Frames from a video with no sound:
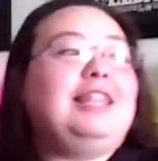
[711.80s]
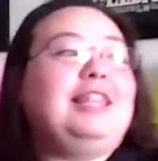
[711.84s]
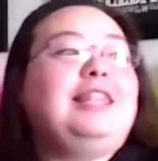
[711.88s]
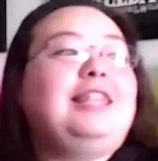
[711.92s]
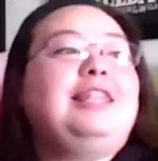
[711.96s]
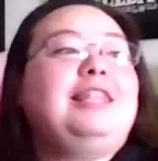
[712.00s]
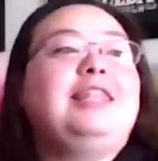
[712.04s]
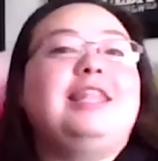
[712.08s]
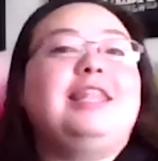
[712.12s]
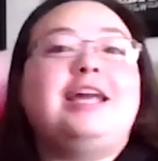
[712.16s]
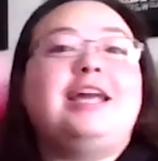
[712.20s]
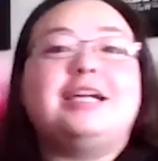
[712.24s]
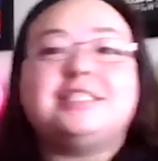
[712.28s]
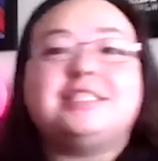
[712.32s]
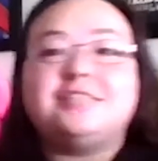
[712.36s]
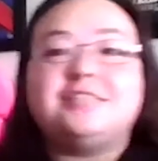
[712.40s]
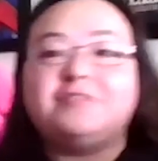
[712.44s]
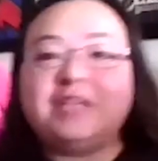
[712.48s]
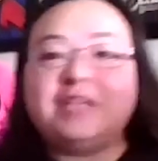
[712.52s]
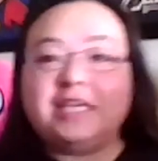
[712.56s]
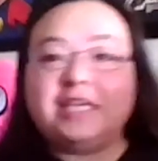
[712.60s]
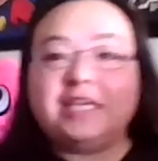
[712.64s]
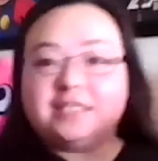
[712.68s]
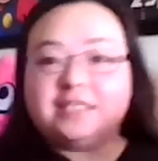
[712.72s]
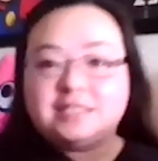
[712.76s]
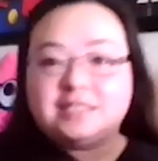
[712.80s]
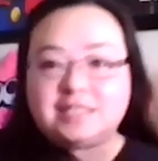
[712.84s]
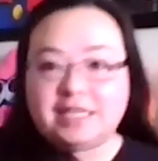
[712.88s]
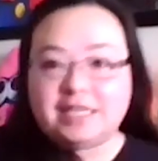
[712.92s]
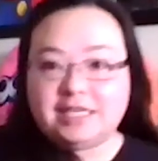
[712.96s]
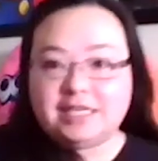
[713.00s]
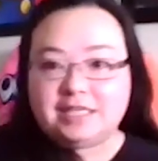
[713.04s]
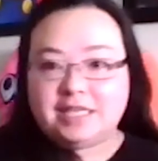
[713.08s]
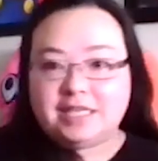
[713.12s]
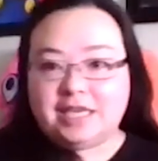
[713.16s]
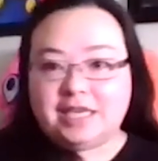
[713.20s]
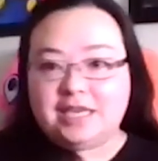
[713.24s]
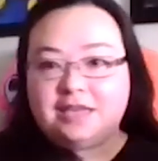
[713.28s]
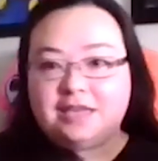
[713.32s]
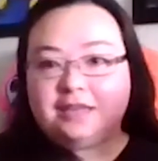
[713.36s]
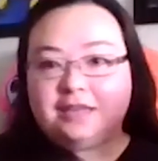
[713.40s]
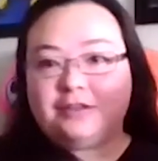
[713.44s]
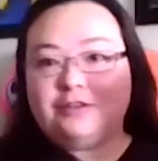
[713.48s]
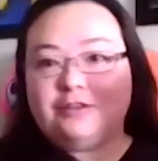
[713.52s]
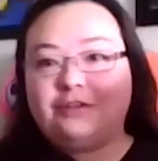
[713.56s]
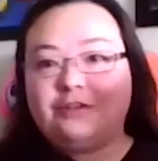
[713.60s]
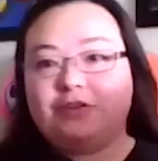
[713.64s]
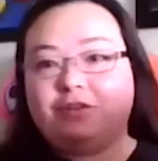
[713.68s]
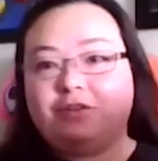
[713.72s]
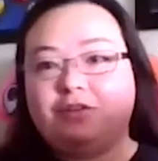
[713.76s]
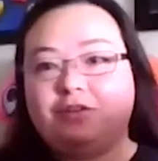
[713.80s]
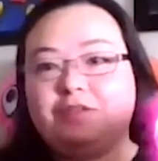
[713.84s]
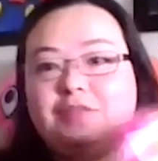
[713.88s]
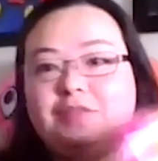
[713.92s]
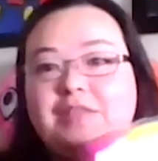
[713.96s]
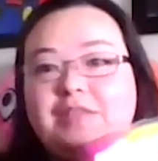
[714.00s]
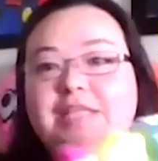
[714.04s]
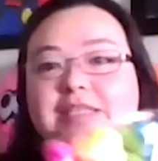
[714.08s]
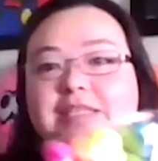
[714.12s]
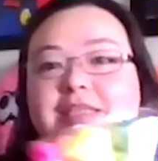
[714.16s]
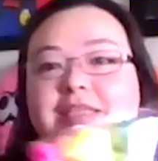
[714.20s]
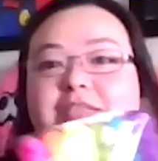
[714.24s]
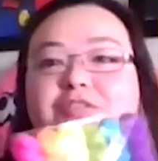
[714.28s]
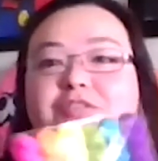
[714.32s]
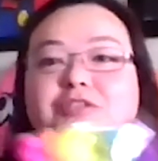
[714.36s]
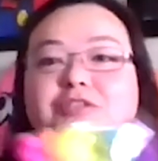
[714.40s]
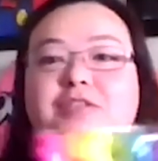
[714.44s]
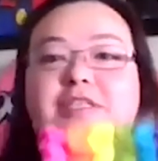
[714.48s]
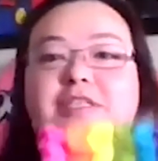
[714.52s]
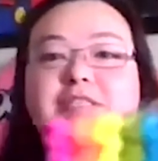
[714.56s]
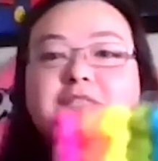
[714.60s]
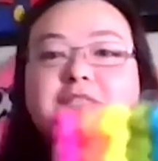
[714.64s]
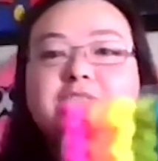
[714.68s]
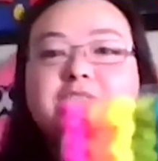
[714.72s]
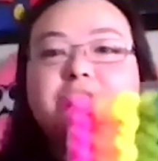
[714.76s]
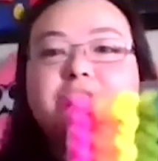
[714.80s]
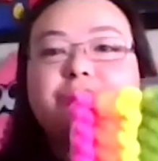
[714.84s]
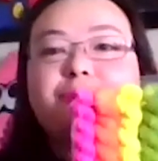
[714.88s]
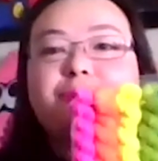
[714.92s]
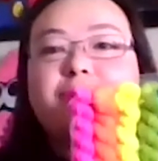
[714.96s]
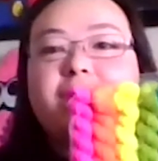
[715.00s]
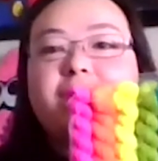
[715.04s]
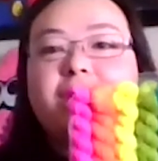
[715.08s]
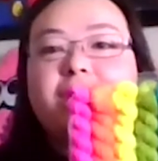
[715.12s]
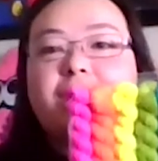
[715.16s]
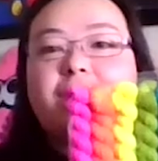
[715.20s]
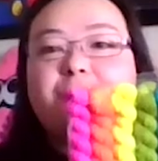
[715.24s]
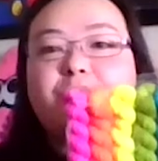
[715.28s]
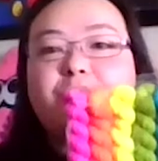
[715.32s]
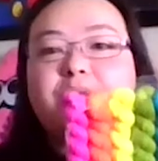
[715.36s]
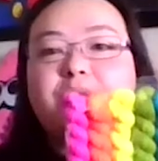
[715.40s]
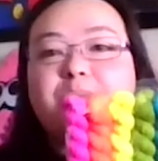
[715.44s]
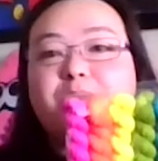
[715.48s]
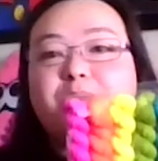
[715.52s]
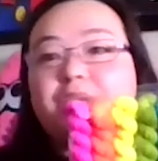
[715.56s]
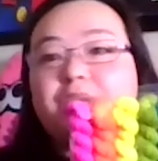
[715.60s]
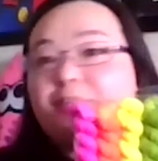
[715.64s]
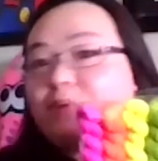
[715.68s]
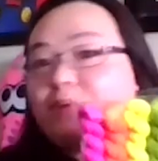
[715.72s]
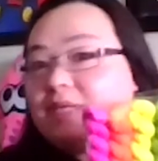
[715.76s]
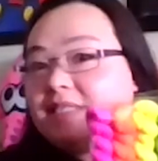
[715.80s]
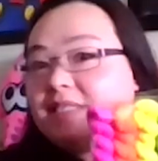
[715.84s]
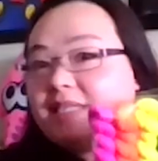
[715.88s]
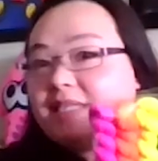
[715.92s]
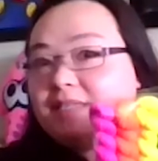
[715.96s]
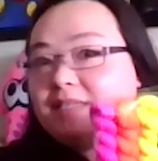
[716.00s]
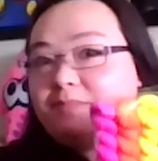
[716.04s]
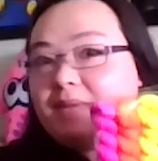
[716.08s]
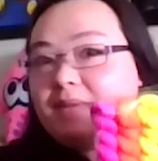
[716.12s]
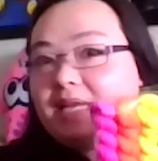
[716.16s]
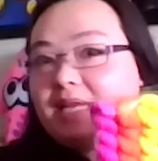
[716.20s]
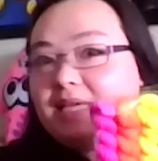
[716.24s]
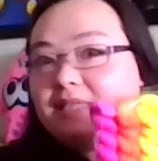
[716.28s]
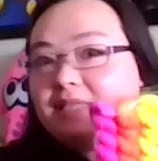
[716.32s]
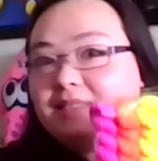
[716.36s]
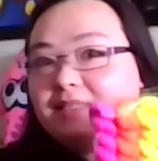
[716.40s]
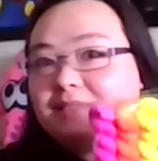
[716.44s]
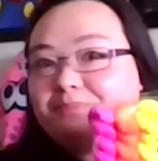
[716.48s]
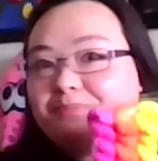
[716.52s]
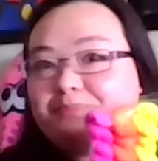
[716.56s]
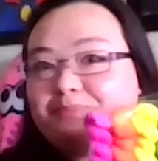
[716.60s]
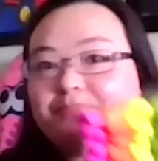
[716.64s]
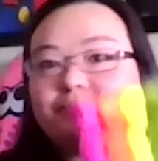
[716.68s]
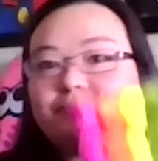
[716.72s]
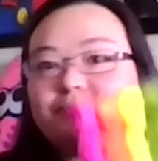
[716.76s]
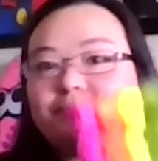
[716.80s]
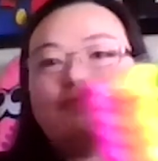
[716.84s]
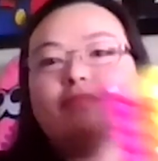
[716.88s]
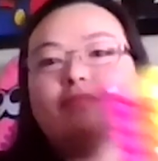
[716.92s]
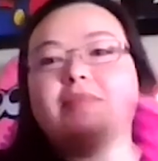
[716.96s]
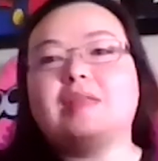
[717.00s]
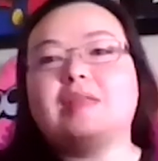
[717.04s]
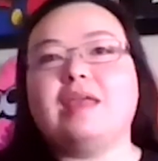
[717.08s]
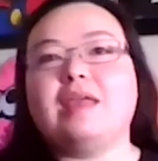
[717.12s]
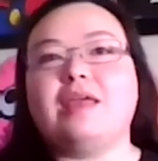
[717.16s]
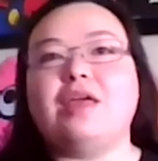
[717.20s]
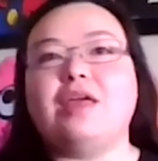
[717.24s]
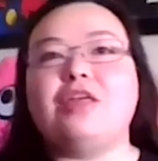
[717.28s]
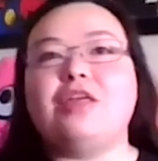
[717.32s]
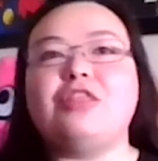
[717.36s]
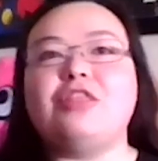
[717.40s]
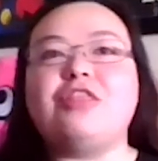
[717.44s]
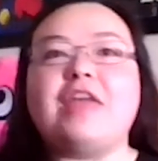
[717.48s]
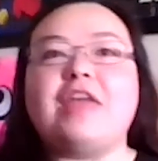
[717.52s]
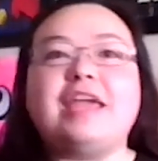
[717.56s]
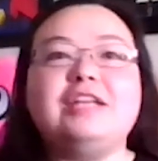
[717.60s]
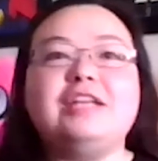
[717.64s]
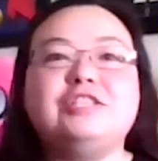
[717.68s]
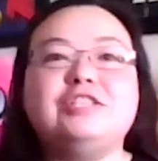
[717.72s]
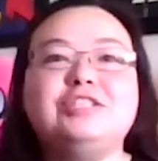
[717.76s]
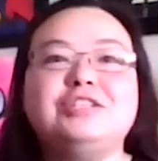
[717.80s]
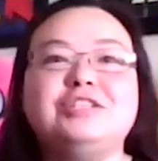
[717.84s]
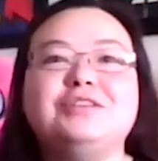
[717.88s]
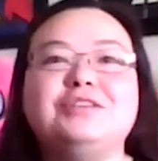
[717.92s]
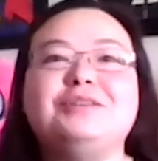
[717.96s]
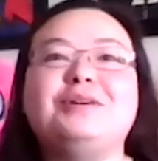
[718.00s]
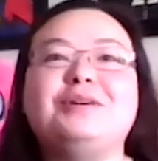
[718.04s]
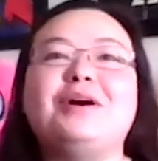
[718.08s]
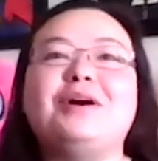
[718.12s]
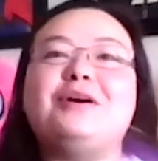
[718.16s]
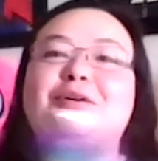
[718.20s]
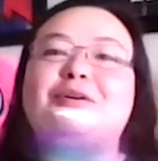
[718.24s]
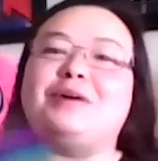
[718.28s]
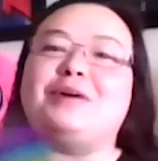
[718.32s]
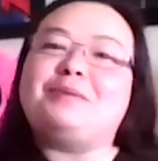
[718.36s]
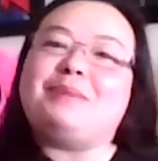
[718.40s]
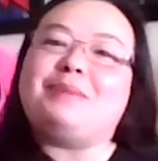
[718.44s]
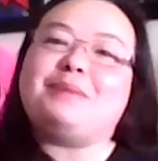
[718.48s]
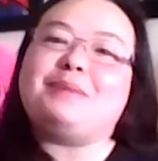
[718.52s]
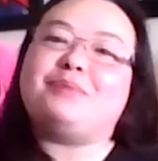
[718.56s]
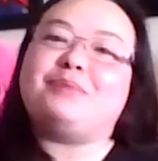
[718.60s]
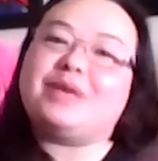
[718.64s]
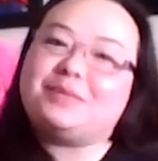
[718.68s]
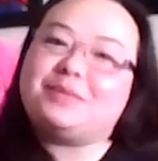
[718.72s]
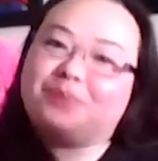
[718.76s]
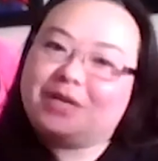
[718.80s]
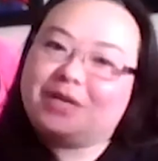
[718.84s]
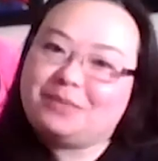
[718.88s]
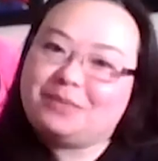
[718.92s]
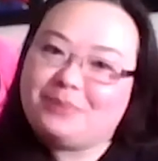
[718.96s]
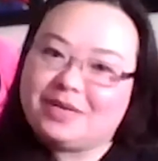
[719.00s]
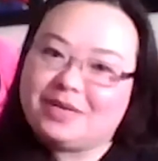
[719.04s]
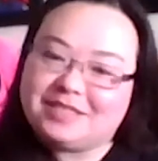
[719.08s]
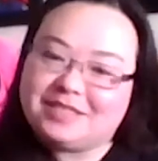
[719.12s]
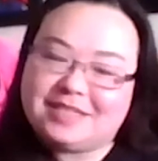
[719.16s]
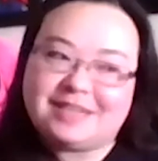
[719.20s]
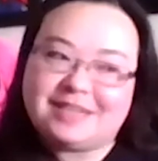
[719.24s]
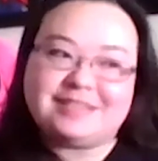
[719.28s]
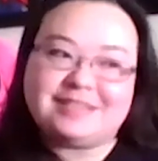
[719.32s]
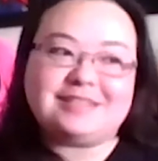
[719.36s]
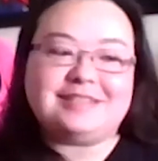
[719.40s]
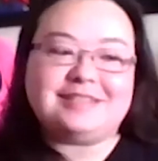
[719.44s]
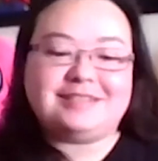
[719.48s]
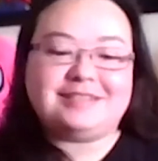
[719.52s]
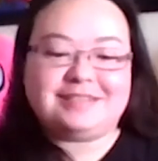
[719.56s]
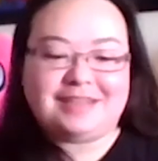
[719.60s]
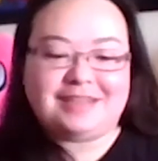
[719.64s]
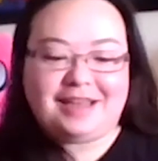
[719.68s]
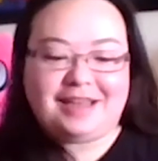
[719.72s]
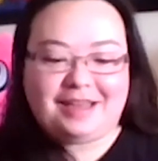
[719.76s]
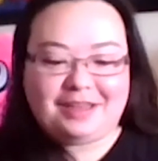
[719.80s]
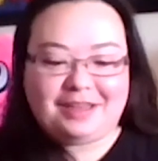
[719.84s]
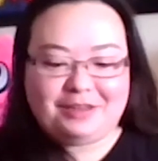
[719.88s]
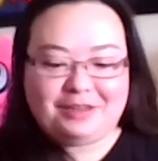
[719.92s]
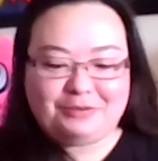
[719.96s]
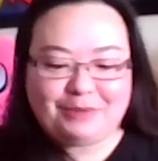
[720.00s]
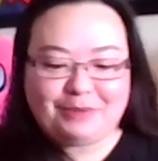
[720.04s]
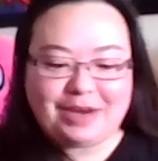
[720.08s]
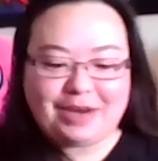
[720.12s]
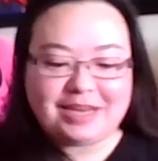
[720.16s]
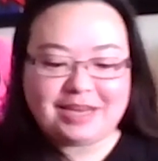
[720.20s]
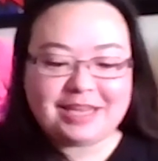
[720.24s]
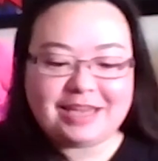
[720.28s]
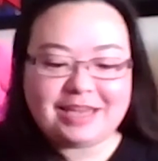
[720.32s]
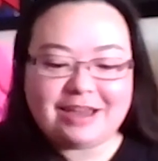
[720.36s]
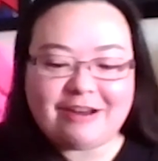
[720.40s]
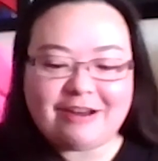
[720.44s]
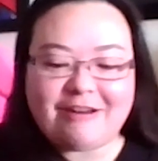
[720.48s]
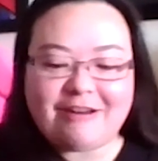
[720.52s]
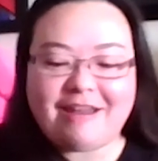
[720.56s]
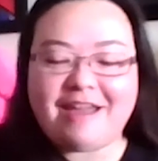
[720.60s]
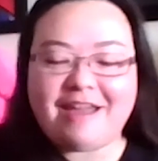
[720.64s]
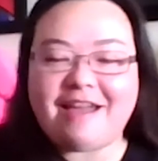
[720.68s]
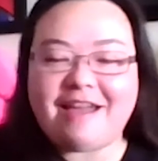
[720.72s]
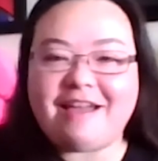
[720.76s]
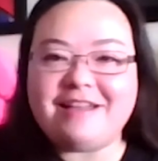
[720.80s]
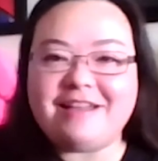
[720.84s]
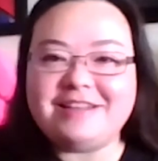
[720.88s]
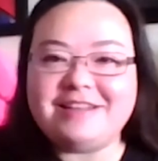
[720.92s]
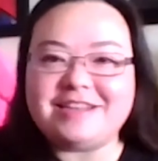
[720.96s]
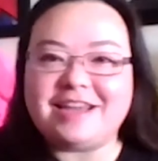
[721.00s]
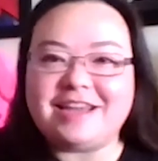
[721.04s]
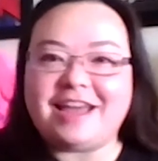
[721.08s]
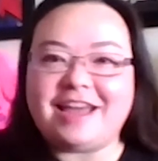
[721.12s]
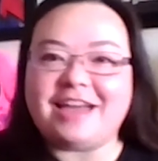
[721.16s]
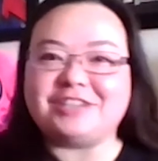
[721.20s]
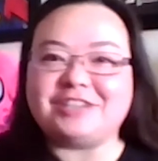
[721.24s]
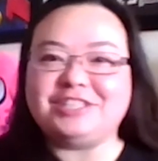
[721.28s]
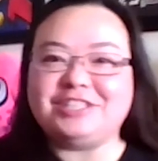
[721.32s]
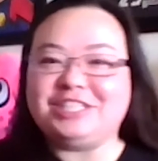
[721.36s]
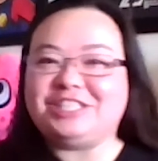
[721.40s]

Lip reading: lots of neons lately. These are my Pretty Princess minis. They do, my Pretty Princess is right here and actually